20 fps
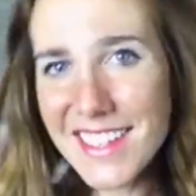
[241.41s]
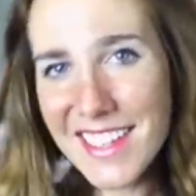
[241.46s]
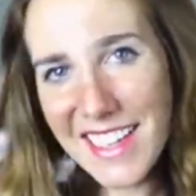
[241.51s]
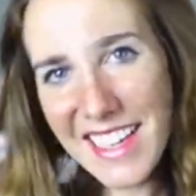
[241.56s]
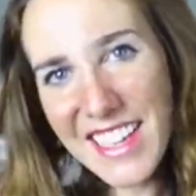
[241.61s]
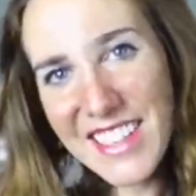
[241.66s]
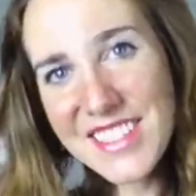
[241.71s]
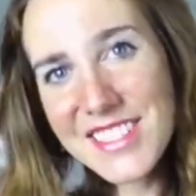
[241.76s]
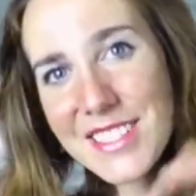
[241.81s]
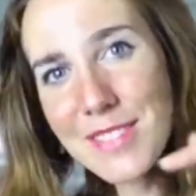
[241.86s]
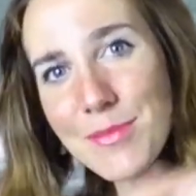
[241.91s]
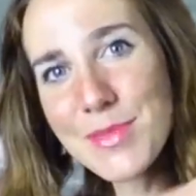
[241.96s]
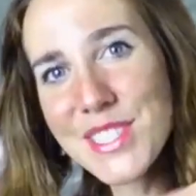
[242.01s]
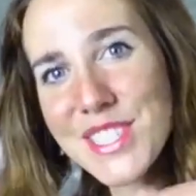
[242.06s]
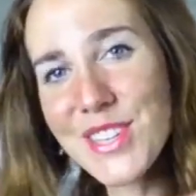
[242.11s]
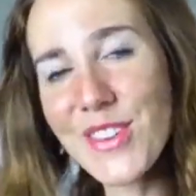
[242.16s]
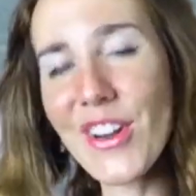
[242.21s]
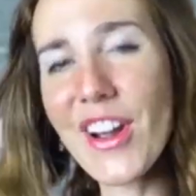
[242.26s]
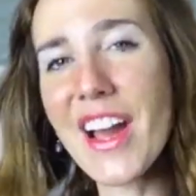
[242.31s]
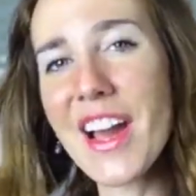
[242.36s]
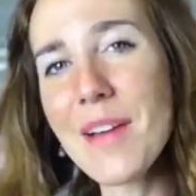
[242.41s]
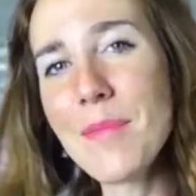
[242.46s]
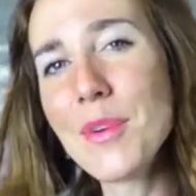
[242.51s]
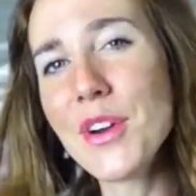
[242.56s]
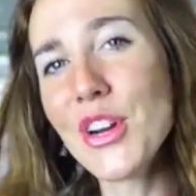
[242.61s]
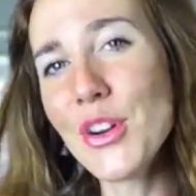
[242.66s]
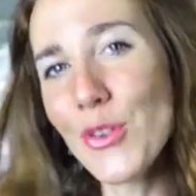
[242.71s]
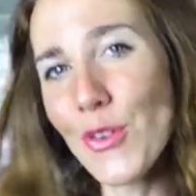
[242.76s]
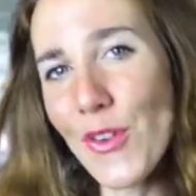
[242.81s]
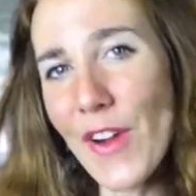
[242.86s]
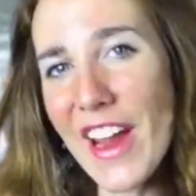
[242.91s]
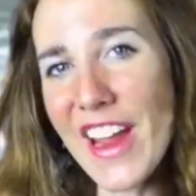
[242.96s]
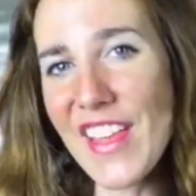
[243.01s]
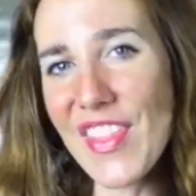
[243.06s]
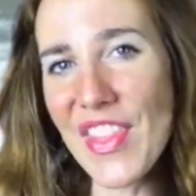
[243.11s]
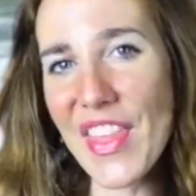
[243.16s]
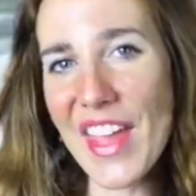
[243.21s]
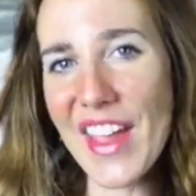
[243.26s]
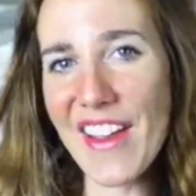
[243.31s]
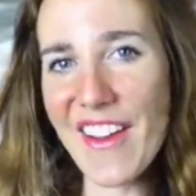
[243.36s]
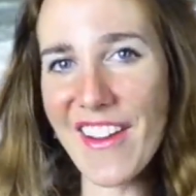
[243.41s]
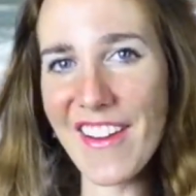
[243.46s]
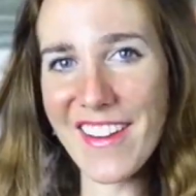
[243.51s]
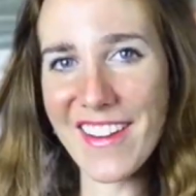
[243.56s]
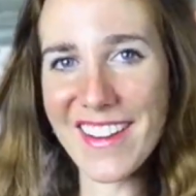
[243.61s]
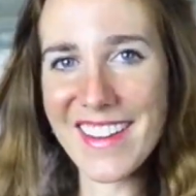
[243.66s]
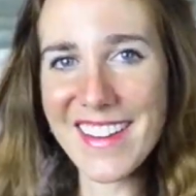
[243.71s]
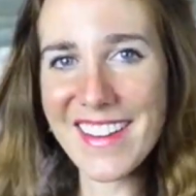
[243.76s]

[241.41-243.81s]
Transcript: Hit subscribe right there.